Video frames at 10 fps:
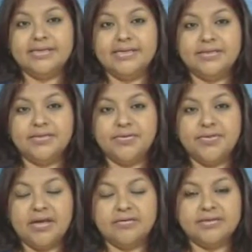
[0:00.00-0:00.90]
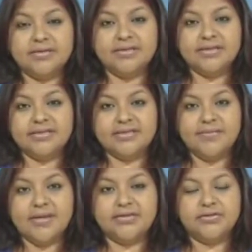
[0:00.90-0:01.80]
Since 2006,
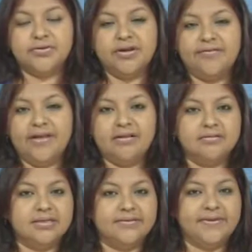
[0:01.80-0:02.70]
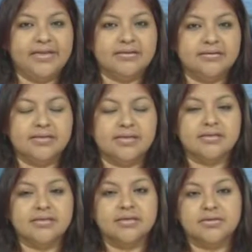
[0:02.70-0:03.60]
the Ministry of Health and Vital
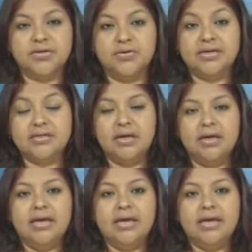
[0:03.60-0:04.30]
Statistics Unit,